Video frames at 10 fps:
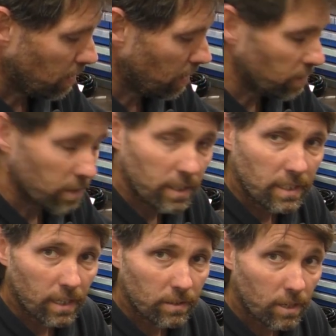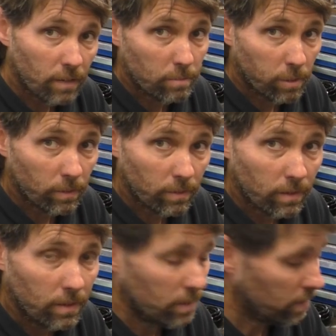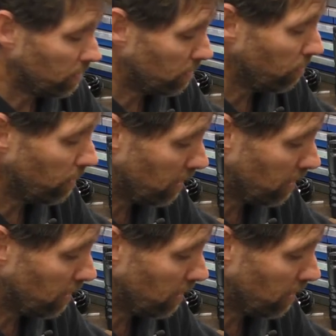attention to detail is kind of important. You do